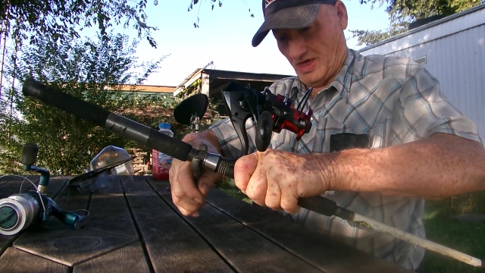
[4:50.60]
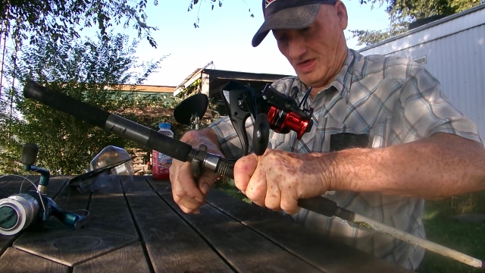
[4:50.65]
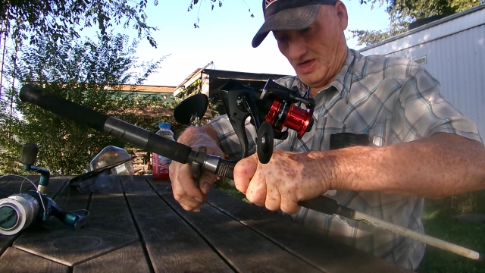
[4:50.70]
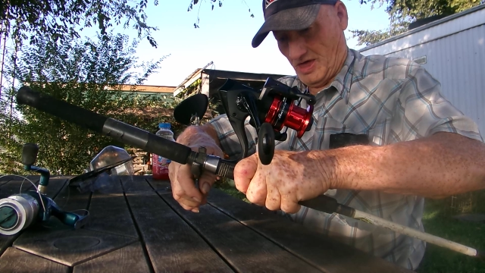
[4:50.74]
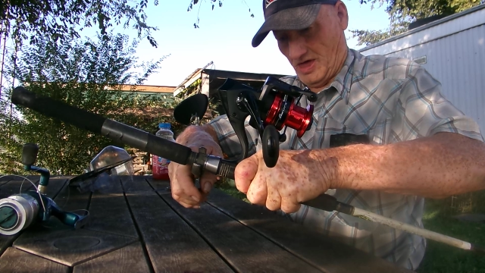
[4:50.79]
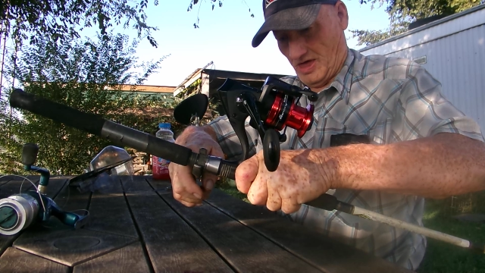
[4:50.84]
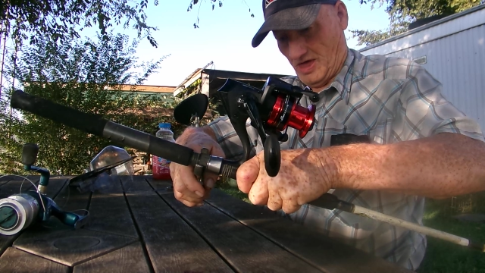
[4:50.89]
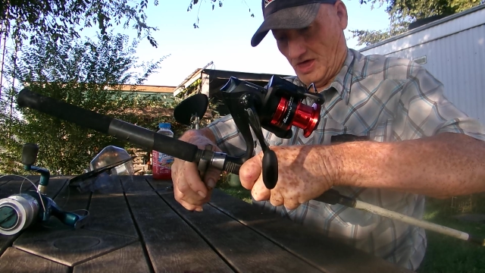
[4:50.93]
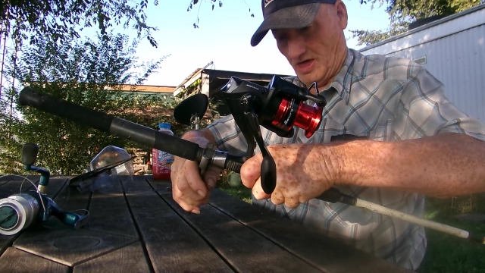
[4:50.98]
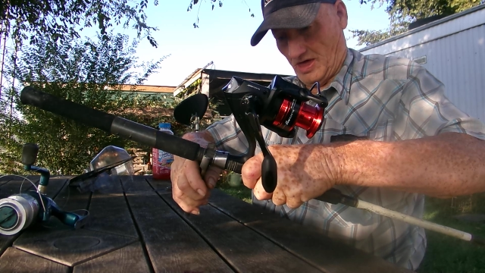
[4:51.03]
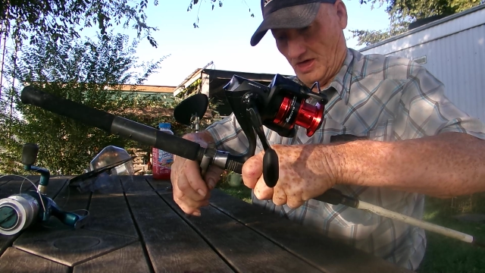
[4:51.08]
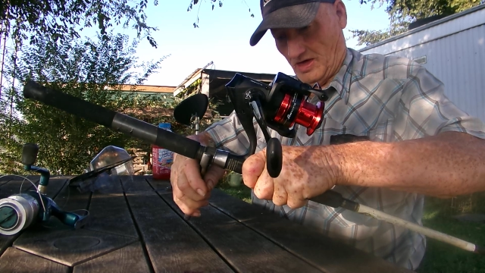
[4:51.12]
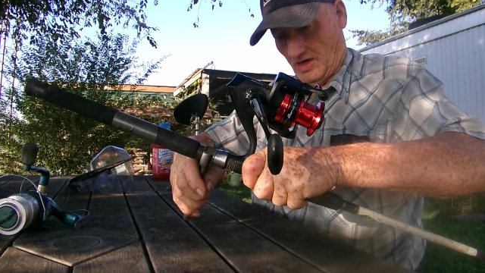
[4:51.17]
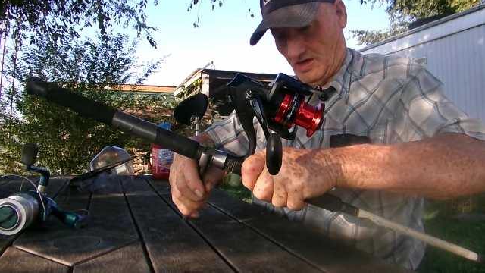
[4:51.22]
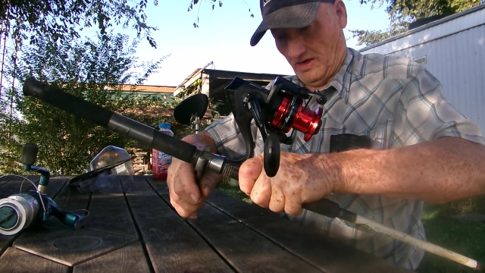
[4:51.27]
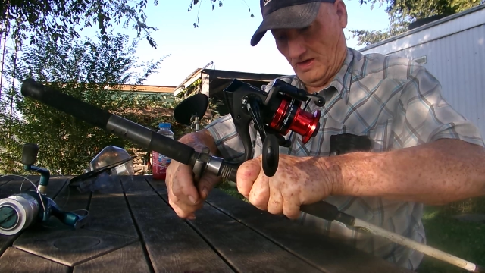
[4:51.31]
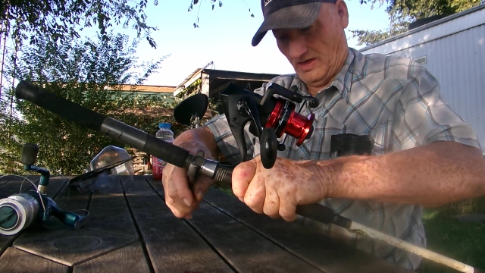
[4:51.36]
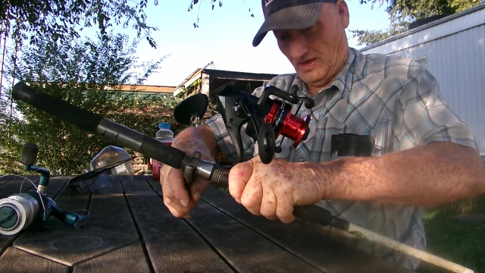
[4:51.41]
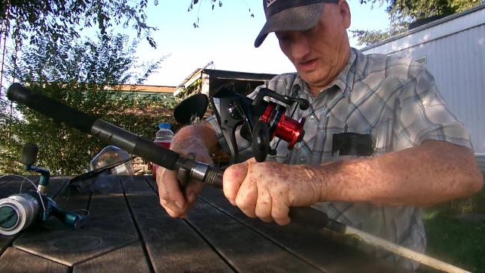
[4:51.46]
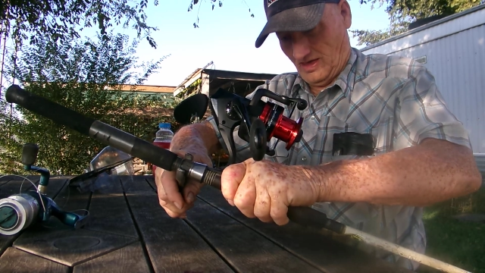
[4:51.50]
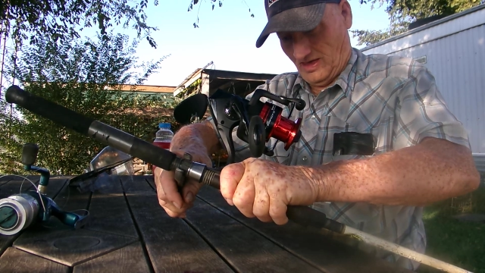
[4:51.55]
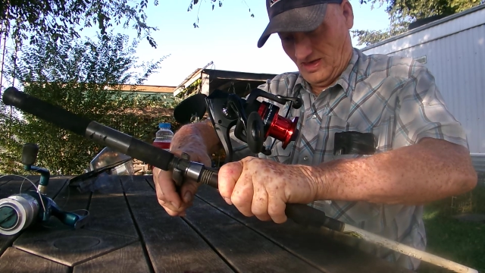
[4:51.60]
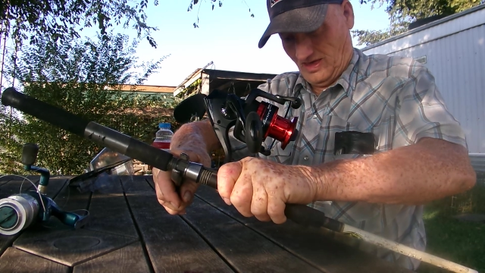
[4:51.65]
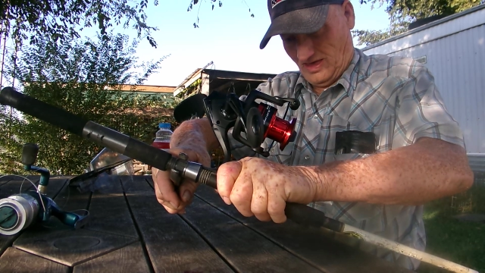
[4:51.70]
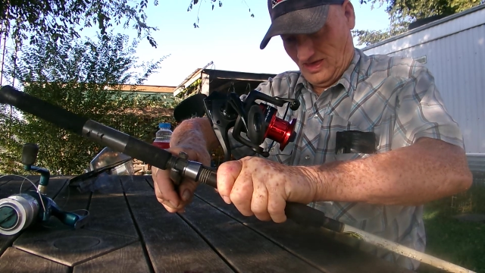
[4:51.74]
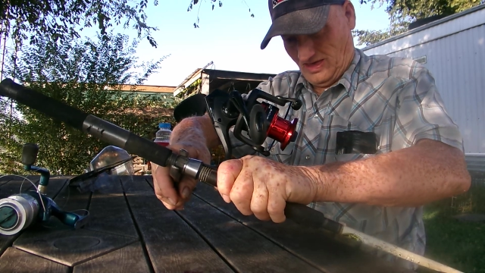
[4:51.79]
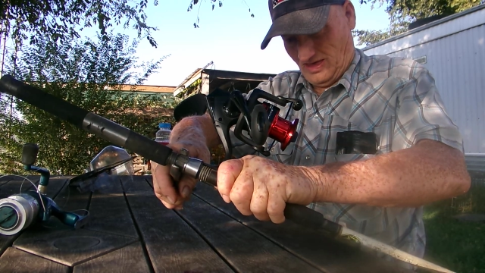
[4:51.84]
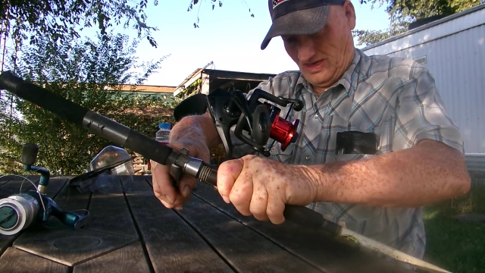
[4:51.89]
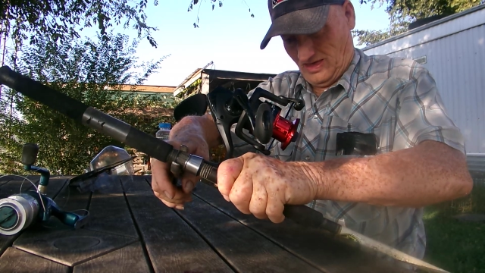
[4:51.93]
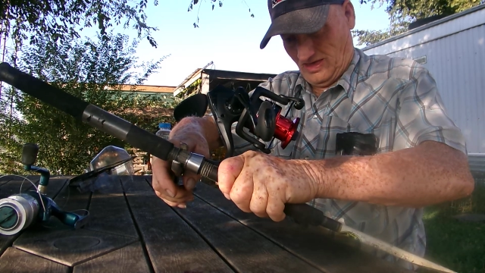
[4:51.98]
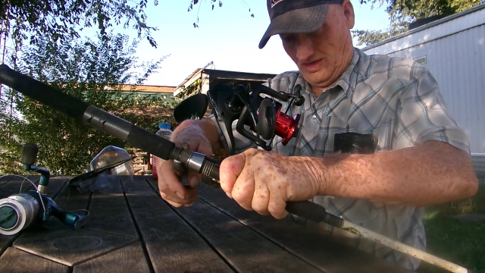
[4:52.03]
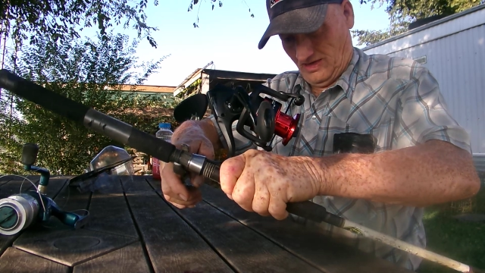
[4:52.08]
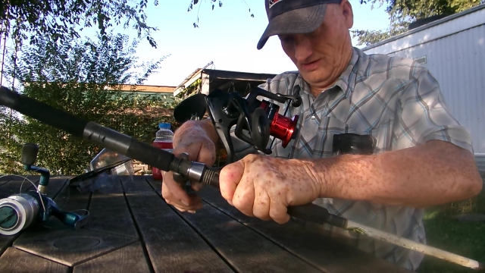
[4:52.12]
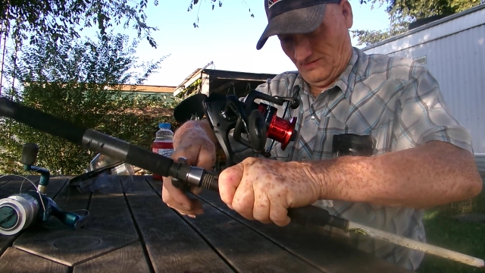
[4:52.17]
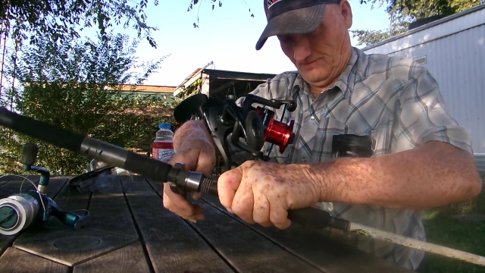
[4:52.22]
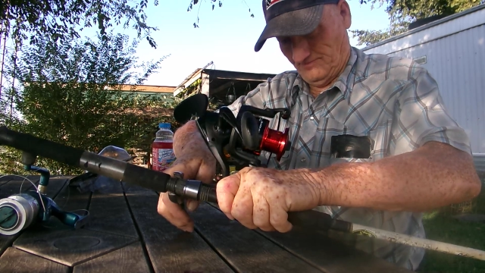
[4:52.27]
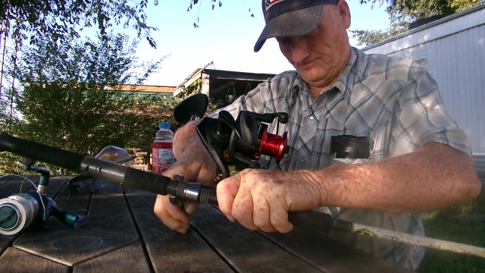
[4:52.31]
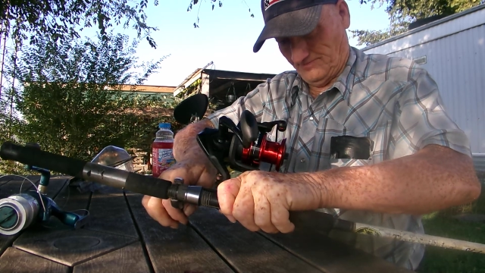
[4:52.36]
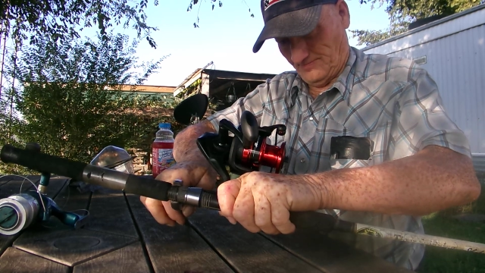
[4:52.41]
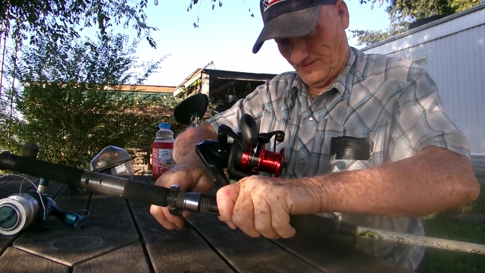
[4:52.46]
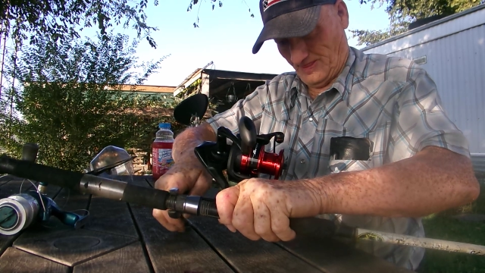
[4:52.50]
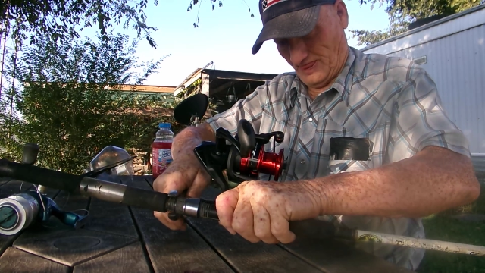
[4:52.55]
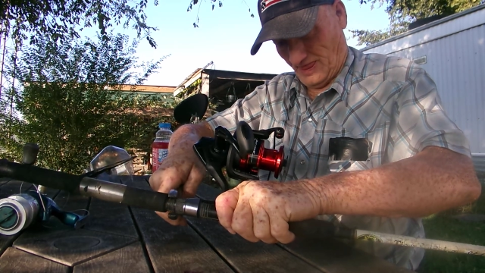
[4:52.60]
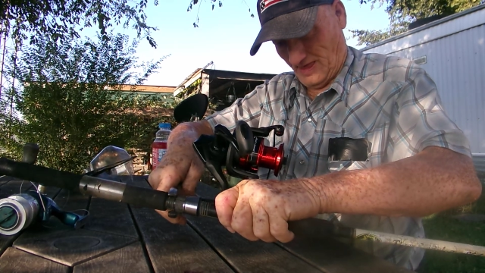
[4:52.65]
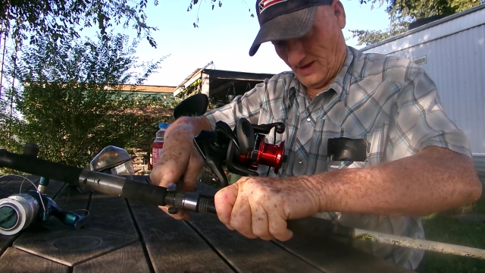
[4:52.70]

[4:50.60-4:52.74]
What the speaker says: (no one is talking)